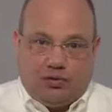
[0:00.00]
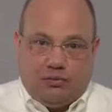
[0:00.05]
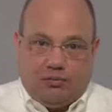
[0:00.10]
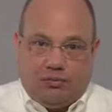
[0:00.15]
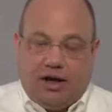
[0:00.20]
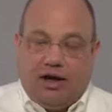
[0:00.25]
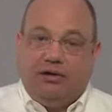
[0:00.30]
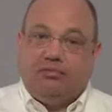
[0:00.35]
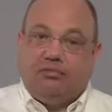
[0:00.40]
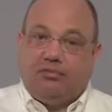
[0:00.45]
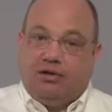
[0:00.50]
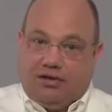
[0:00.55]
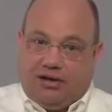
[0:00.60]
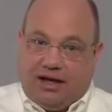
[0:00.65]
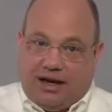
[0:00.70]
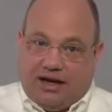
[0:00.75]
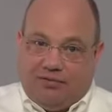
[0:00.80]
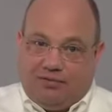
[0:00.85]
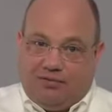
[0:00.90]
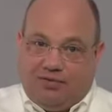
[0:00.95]
Okay? The
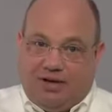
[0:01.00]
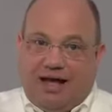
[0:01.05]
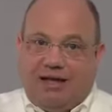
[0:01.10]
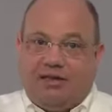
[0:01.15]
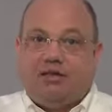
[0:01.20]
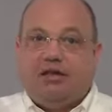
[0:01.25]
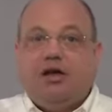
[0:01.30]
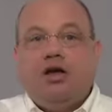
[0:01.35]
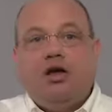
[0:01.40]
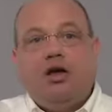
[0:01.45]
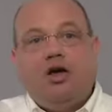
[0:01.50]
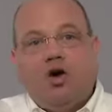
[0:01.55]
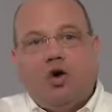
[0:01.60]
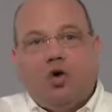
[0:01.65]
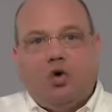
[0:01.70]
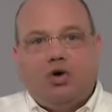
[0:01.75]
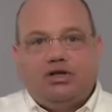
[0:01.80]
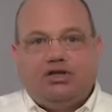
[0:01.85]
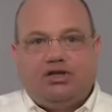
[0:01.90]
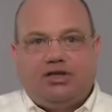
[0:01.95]
date of death
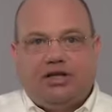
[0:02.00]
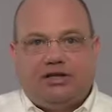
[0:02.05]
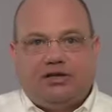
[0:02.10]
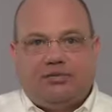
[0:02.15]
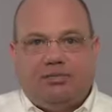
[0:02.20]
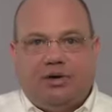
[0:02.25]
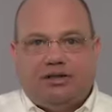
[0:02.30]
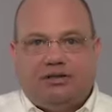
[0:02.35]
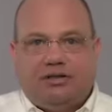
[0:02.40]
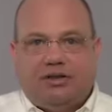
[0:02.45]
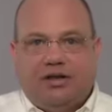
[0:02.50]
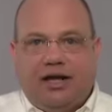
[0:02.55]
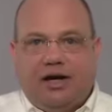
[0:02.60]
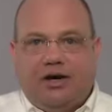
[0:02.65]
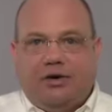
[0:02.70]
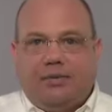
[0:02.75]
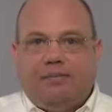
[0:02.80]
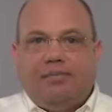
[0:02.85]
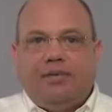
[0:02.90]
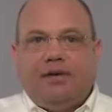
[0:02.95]
or 6 months
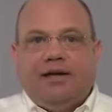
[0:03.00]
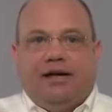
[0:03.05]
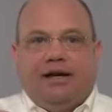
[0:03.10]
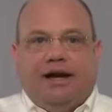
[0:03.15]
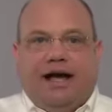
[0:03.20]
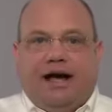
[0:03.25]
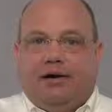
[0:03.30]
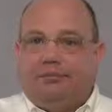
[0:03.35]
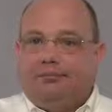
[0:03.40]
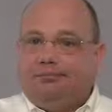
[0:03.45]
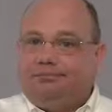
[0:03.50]
later. Now,